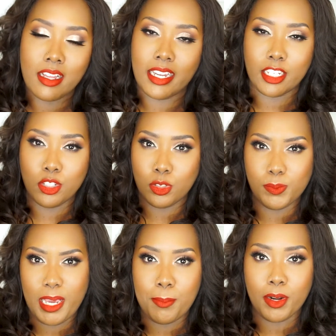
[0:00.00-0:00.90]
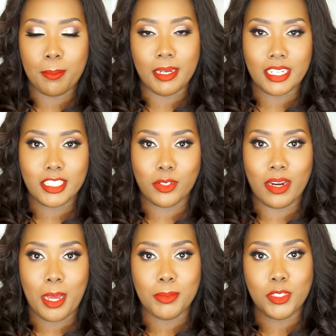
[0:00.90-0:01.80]
like newspaper and plastic
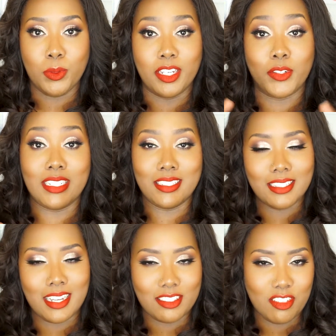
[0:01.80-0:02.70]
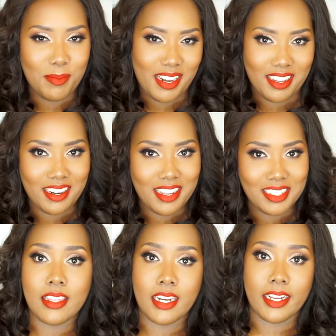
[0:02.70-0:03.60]
wrap to increase the size of the mannequin head.
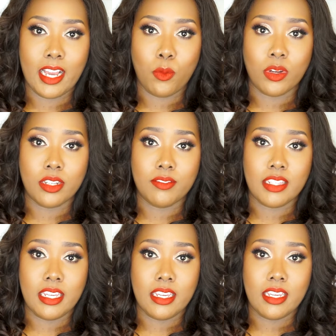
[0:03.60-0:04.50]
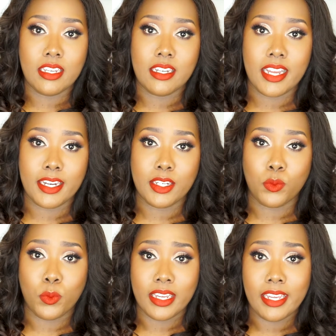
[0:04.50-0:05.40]
Then I got one of the
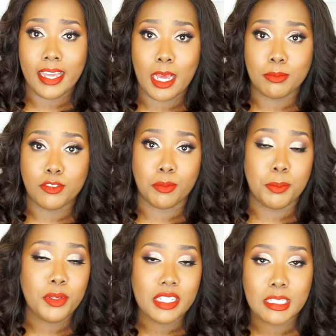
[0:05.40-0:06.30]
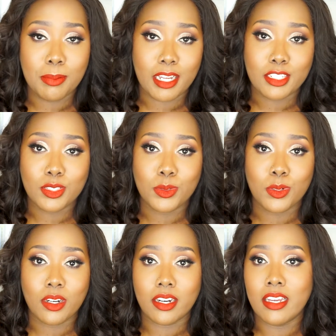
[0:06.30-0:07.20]
netted wig caps from the beauty supply
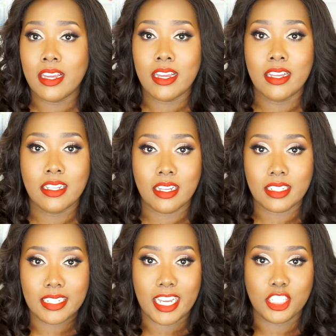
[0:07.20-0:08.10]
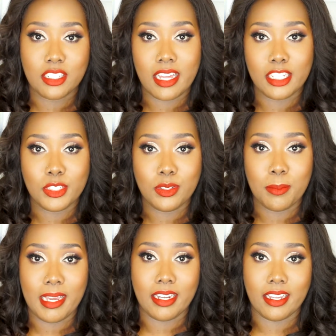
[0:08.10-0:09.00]
store, attached that to the
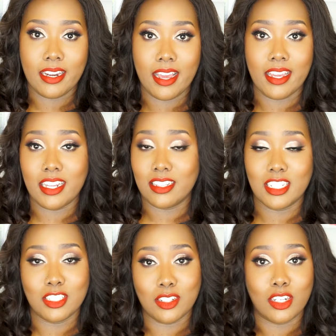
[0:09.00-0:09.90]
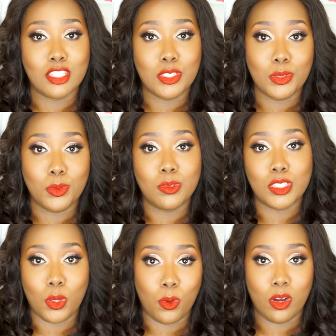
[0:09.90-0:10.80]
mannequin head, and then started to
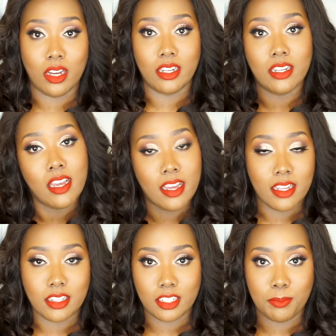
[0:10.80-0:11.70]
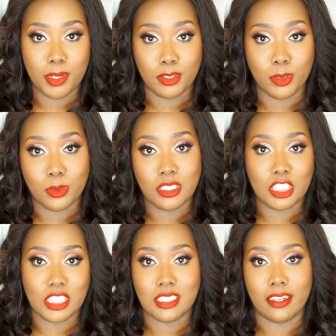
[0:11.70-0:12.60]
sew on the bundles
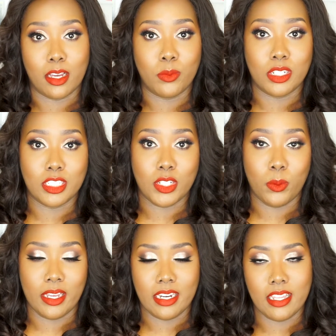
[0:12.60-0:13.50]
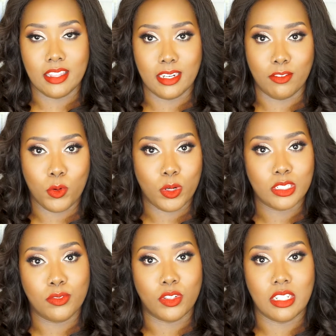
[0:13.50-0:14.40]
just like I would a sew-in. And then of
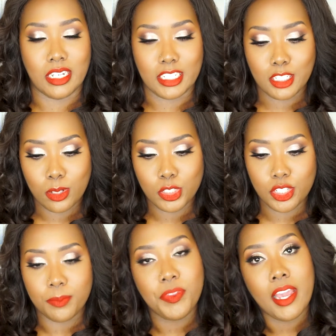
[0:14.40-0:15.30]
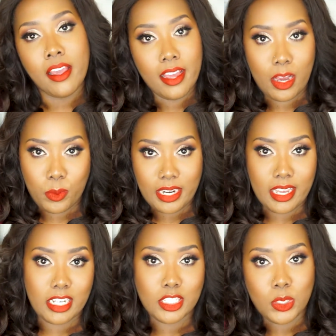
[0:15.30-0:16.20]
course for the lace closure, I went
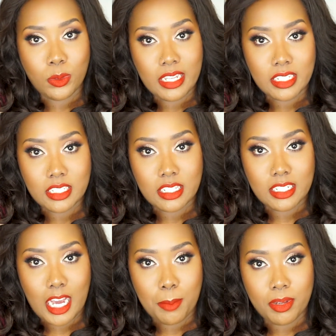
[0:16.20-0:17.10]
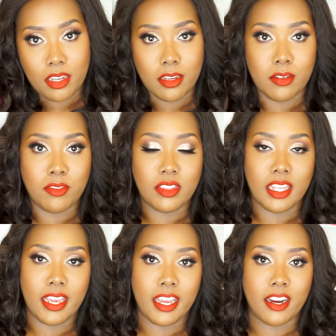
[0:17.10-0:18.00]
ahead and sewed that to the top of
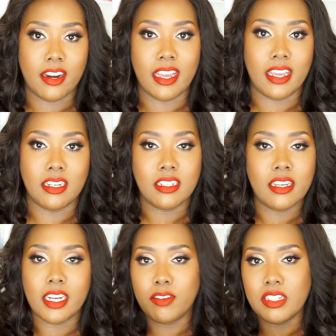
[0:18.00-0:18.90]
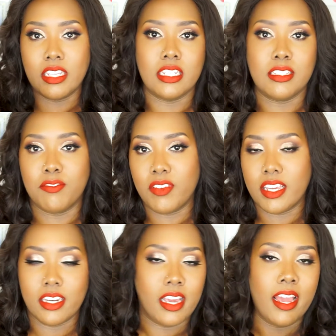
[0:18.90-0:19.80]
the hair and cut everything to
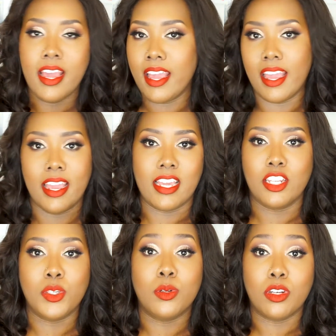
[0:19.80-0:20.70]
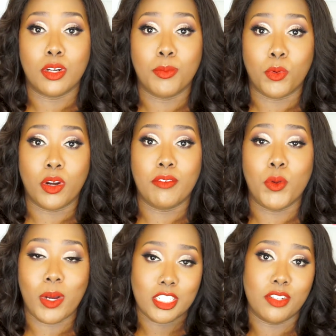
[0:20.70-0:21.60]
fit. And you'll learn more if
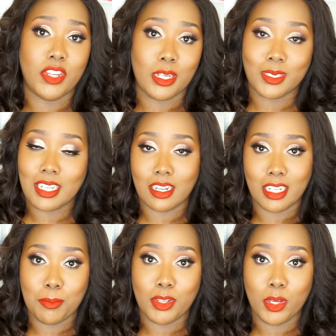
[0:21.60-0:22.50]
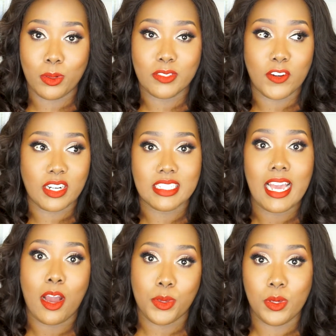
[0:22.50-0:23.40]
you watch the videos that I link below as far as
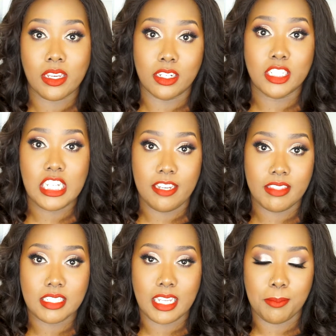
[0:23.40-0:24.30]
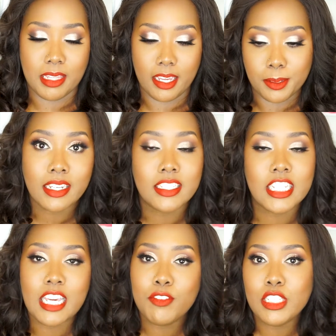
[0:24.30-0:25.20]
how you can achieve the same thing.
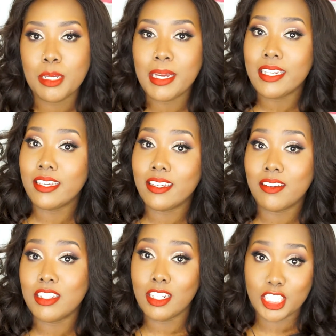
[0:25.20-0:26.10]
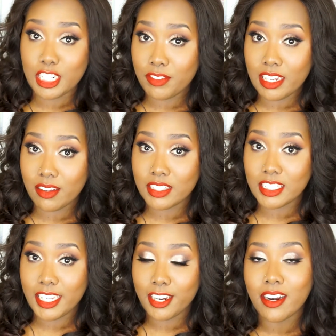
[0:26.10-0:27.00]
To give you some idea of the longevity of
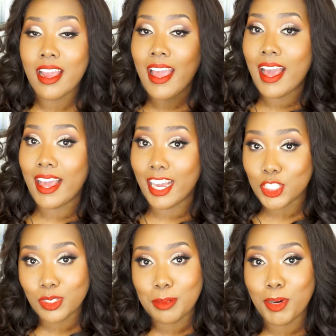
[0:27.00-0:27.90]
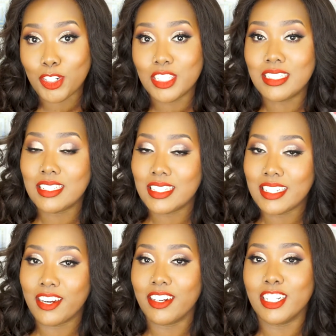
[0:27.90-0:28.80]
this hair, I actually purchased this
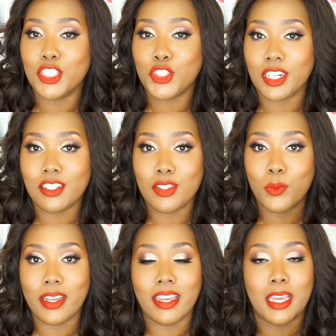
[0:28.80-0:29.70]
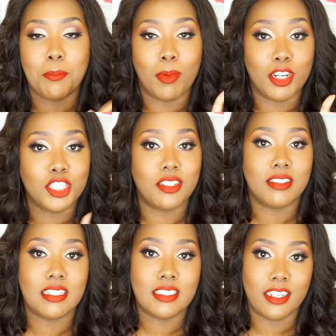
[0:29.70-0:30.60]
hair and constructed the wig in March of
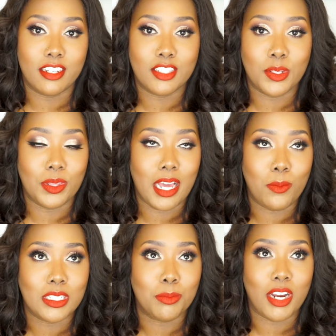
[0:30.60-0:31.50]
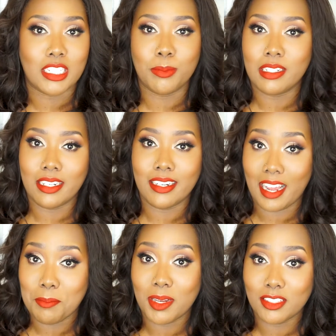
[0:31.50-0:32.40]
this year, so that was approximately
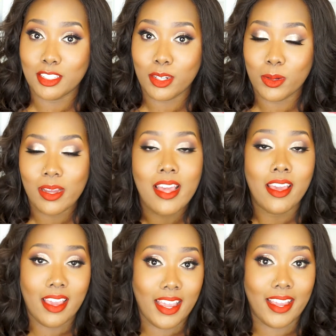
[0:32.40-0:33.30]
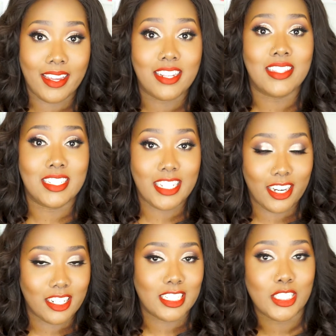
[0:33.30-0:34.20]
9 months ago, and this
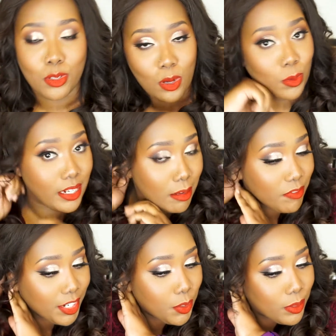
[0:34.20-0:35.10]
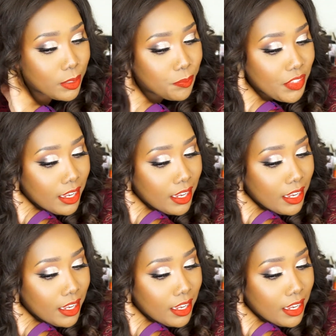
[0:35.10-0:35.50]
hair is still holding up very well.